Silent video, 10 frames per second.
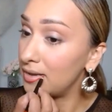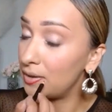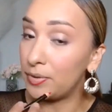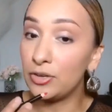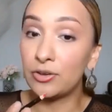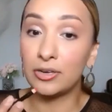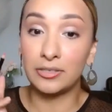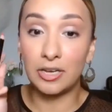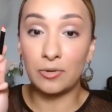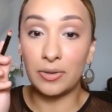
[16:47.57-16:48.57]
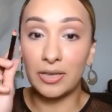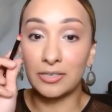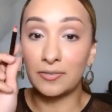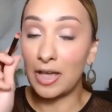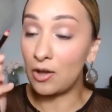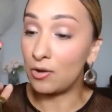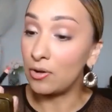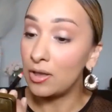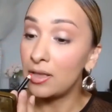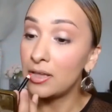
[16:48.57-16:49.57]
But you couldn't tell because of how
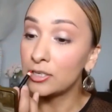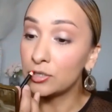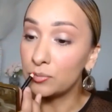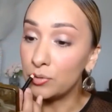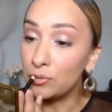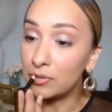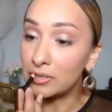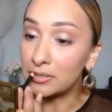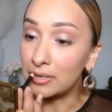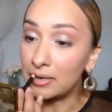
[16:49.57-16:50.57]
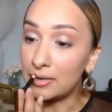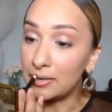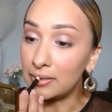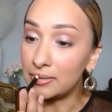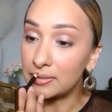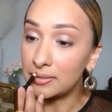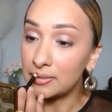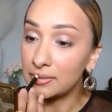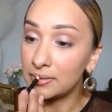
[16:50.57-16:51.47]
smooth this glides.